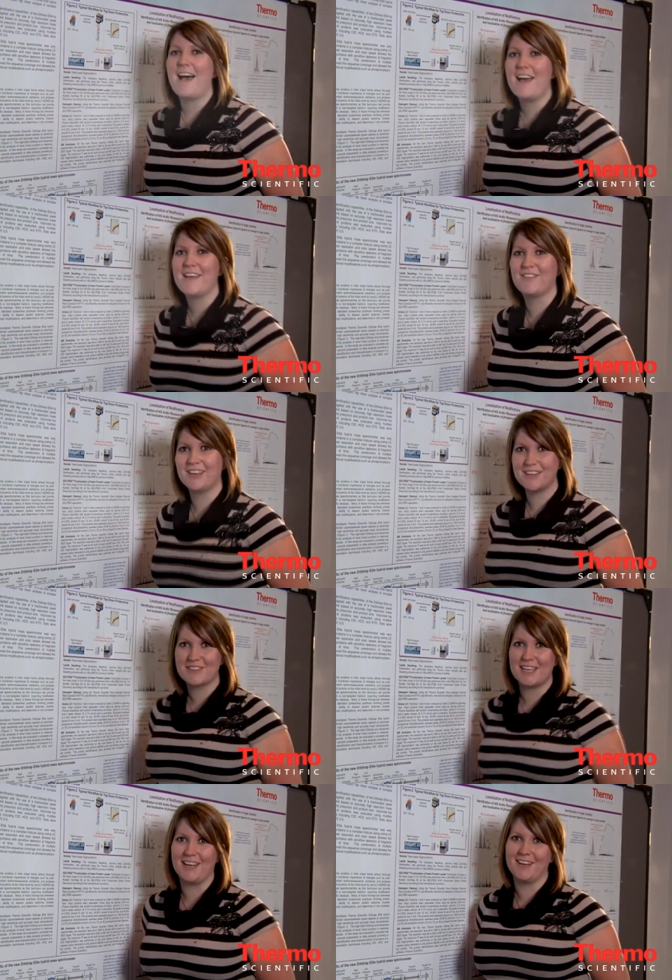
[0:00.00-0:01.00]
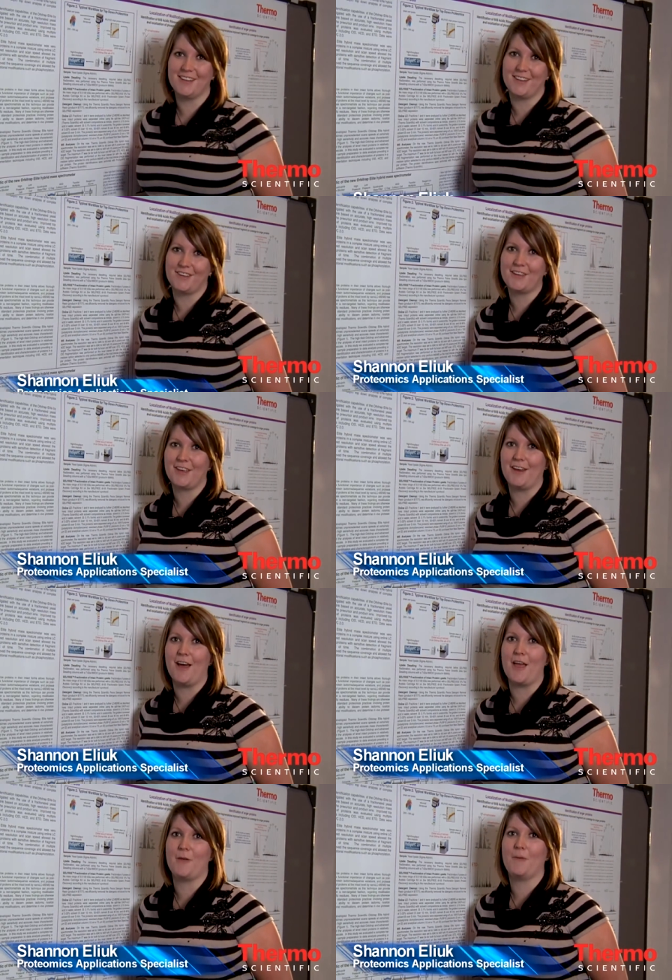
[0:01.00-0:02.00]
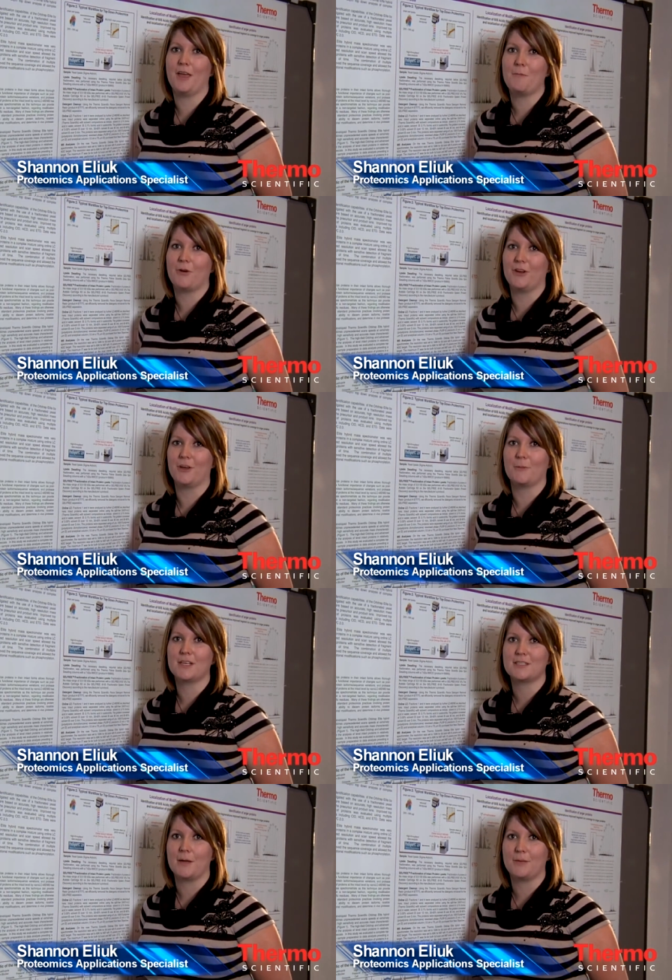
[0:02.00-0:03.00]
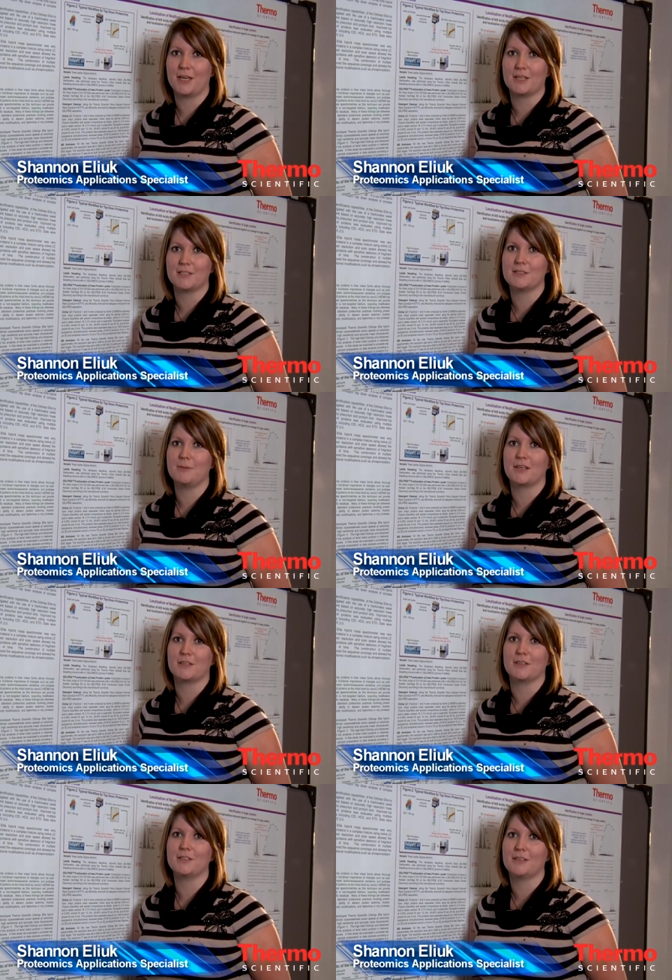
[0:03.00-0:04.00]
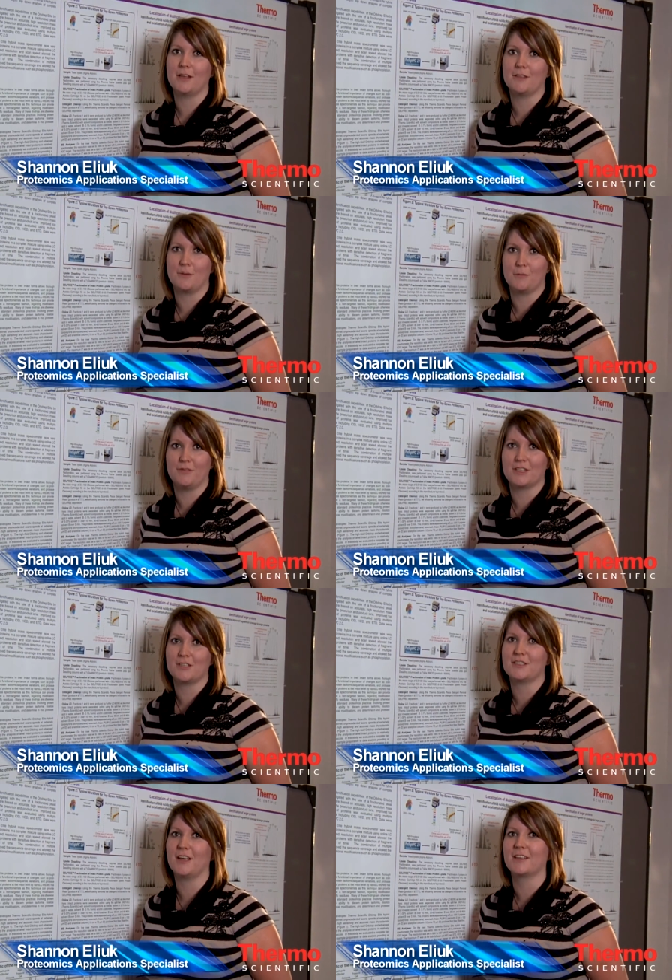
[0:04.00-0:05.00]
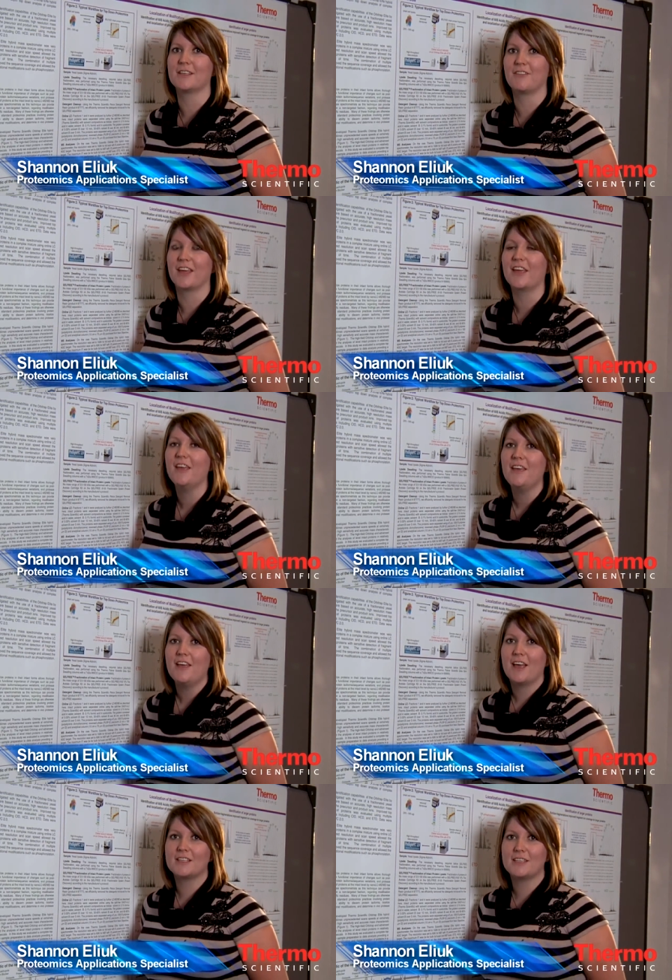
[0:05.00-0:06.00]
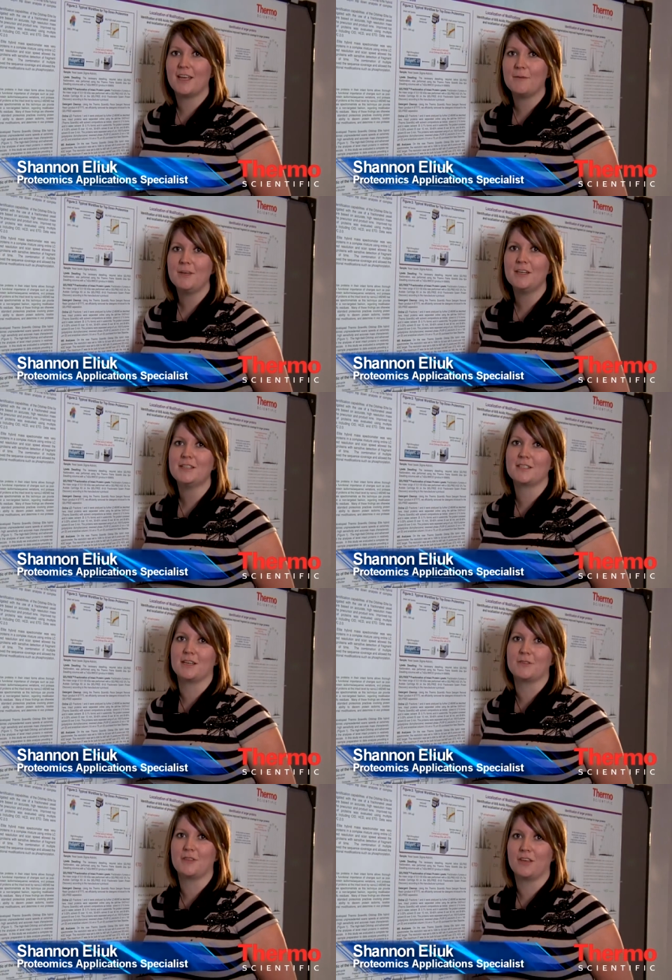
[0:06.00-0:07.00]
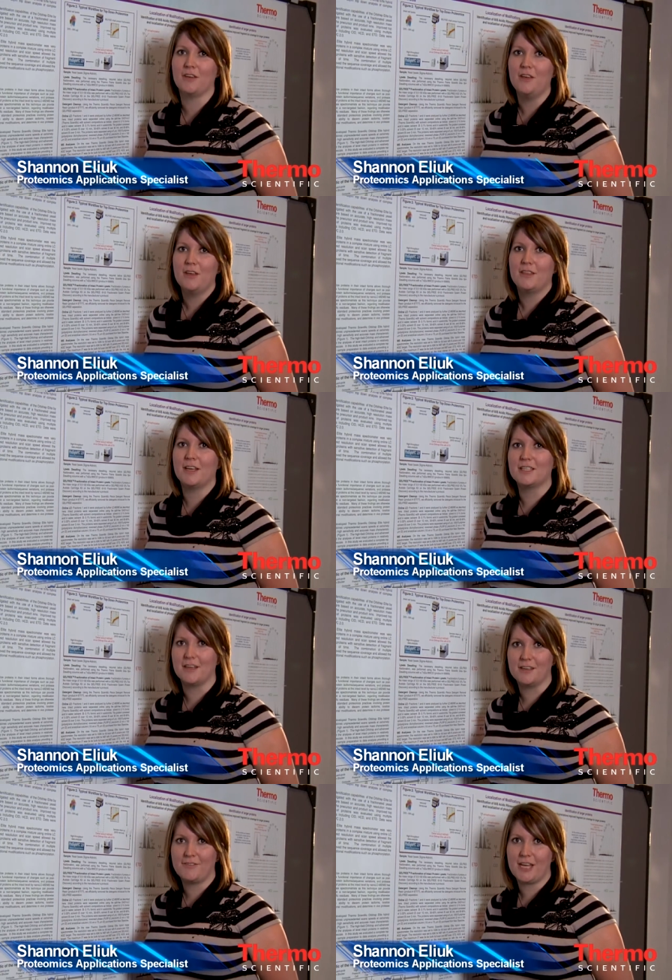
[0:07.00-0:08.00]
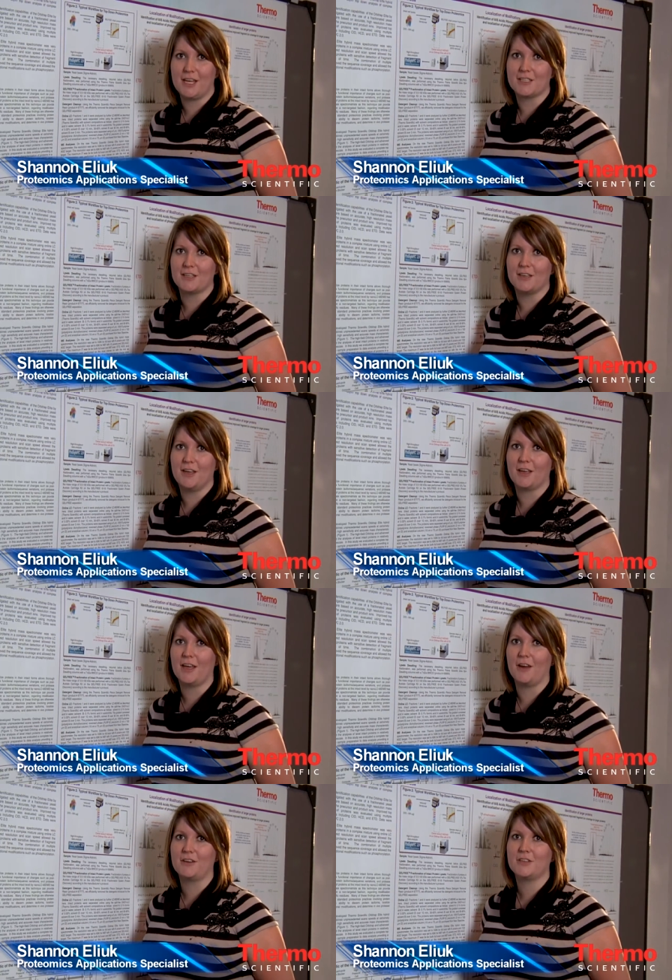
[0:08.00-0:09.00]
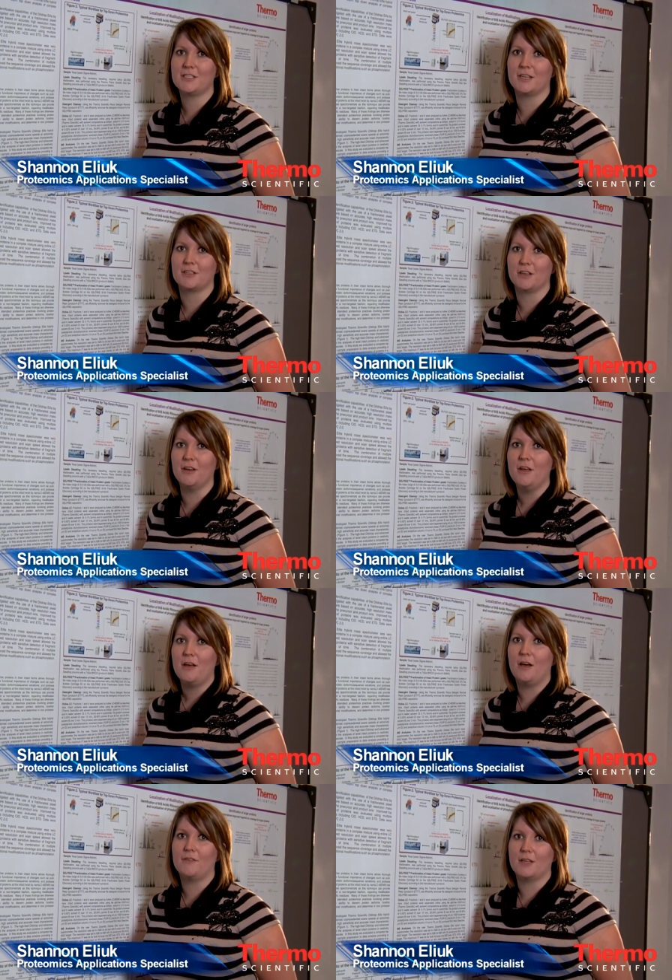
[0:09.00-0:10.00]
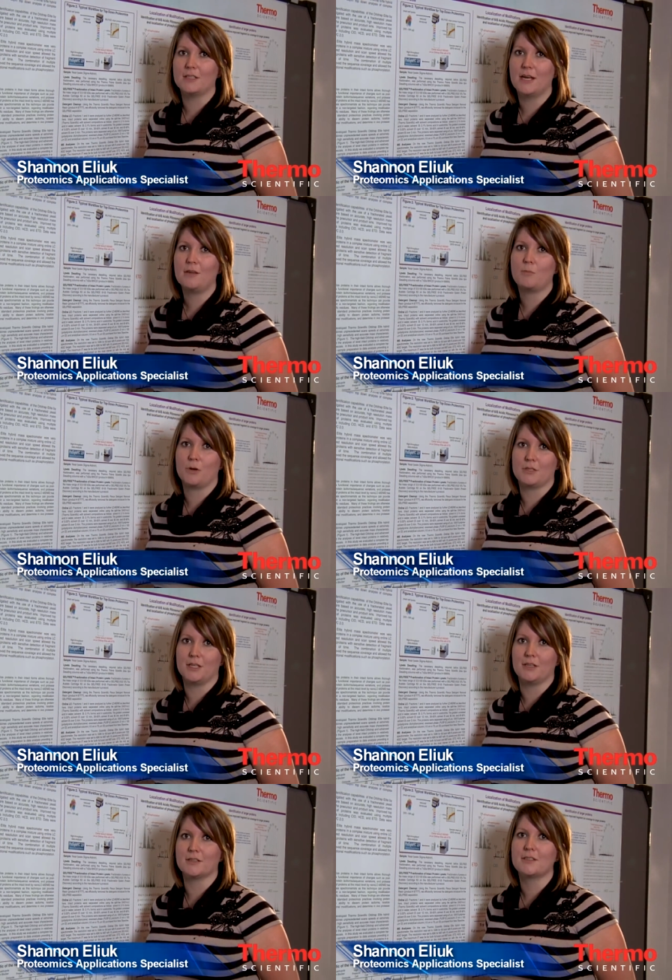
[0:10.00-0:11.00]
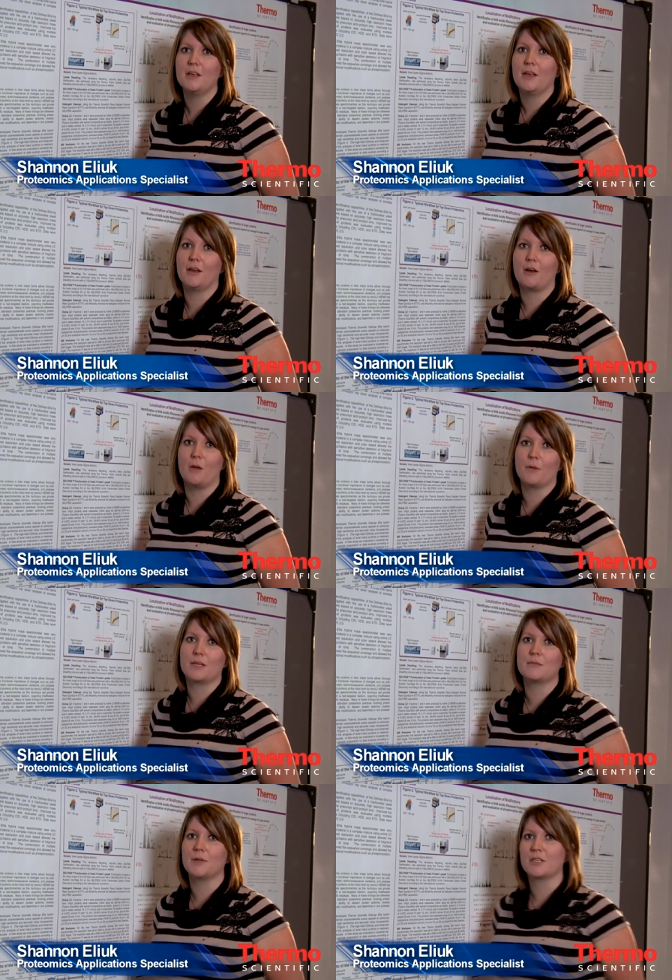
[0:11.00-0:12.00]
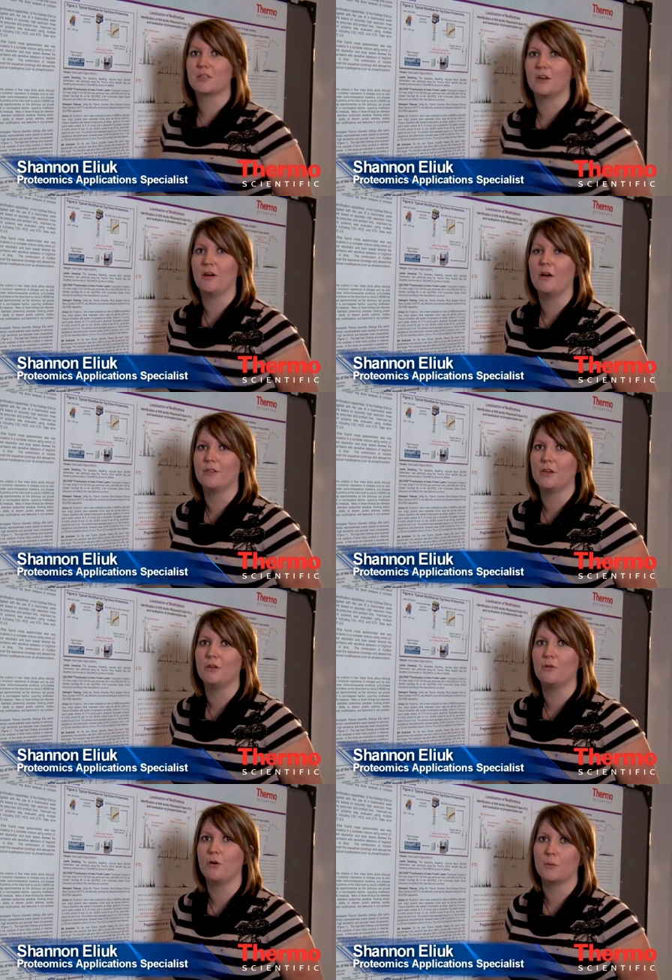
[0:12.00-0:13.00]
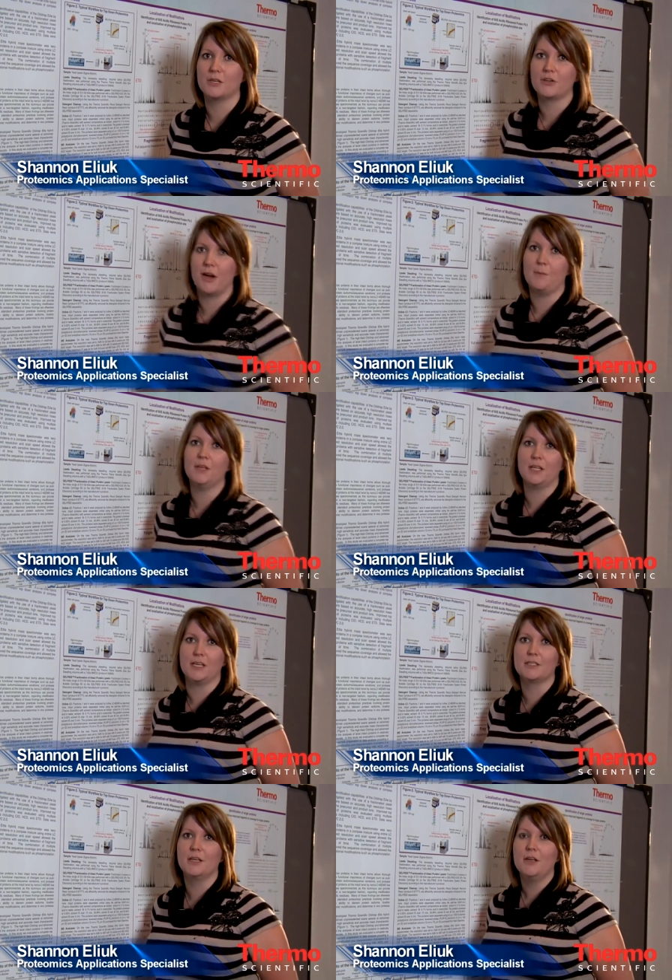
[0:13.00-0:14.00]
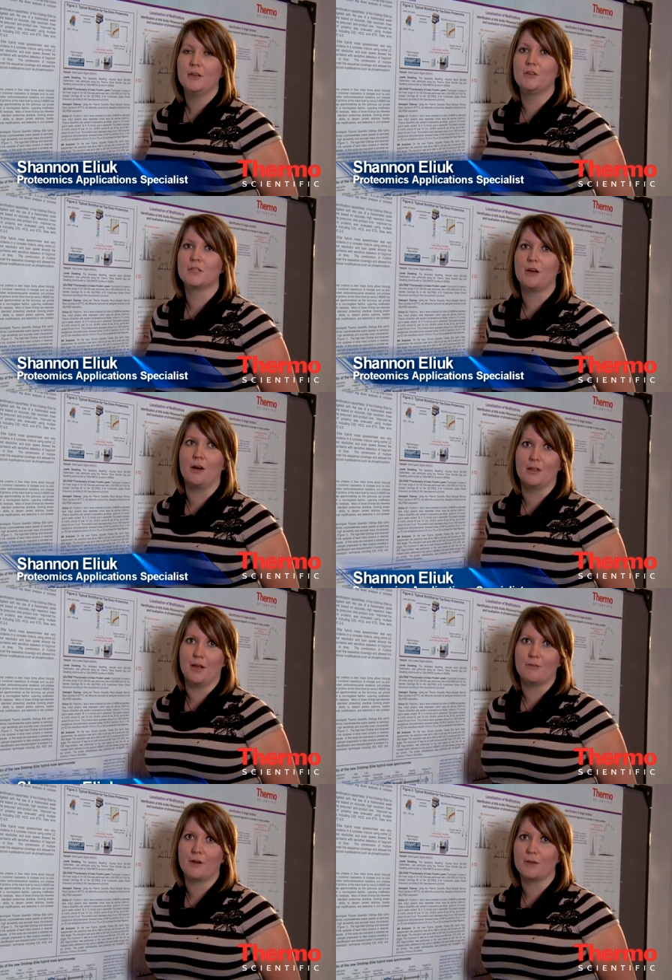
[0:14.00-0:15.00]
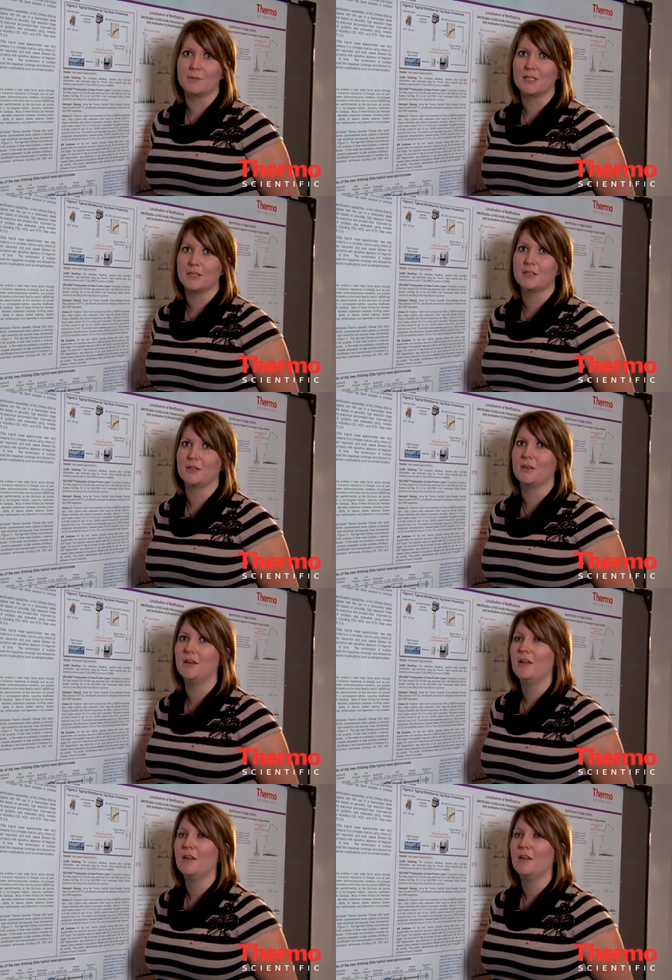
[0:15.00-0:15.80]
Hi, my name is Shannon Eliuk, and I am a proteomics application specialist at Thermo Fisher Scientific. And today I'm going to discuss with you the identification and characterization of intact proteins in a complex mixture on the new Orbitrap Elite using online fragmentation.